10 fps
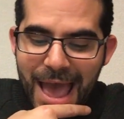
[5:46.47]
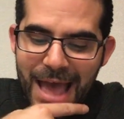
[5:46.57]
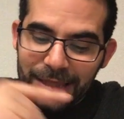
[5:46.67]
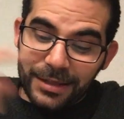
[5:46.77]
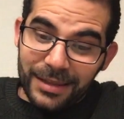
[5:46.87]

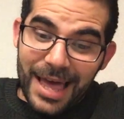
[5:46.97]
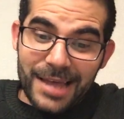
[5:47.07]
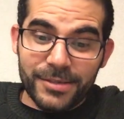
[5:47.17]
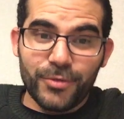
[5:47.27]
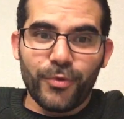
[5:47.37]
And the
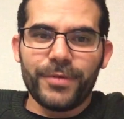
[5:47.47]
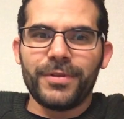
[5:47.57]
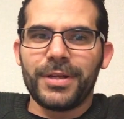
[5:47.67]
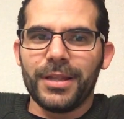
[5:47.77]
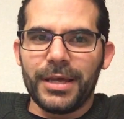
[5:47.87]
last story of
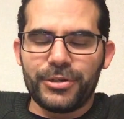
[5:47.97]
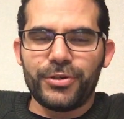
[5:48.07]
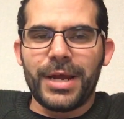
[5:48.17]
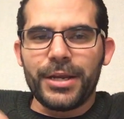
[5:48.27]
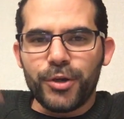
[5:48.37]
the
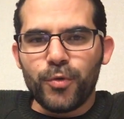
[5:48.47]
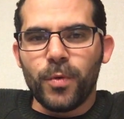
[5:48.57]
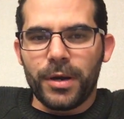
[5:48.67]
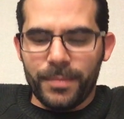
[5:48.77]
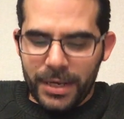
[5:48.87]
collection I do
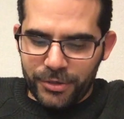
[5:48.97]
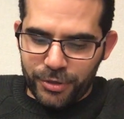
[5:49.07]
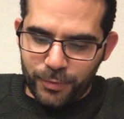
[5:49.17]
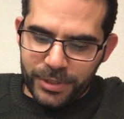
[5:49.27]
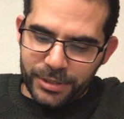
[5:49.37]
want to
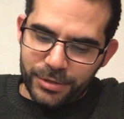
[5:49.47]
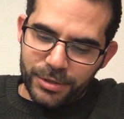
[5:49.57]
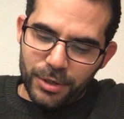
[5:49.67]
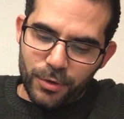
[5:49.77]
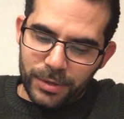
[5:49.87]
mention, which is
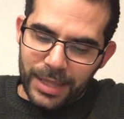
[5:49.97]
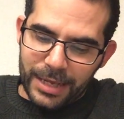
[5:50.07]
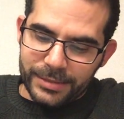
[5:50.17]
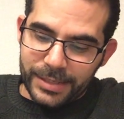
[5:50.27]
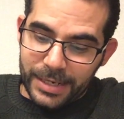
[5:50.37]
Snow
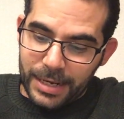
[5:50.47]
Glass